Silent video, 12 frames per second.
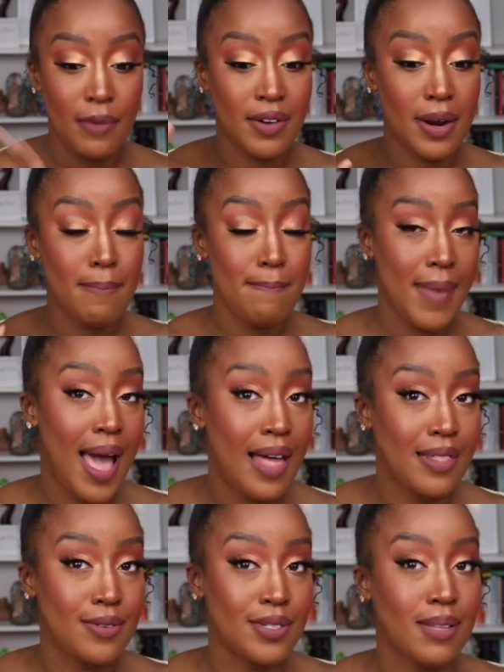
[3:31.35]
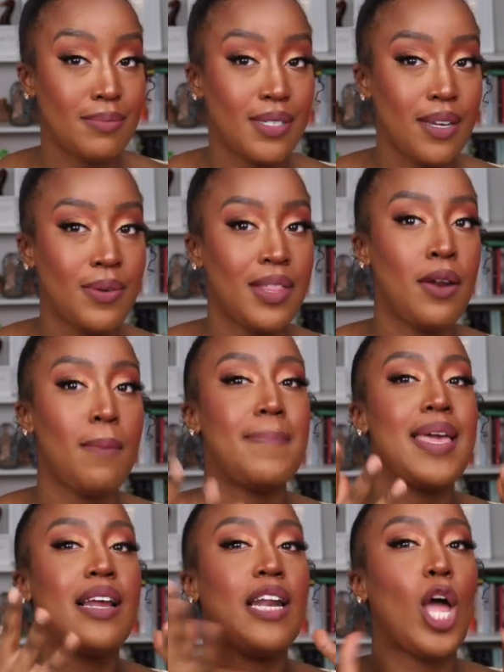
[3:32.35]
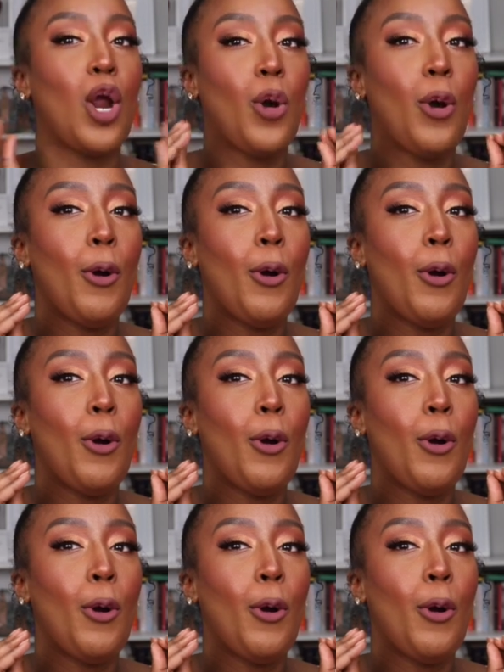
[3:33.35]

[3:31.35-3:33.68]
very matte liquid lipstick without it being like,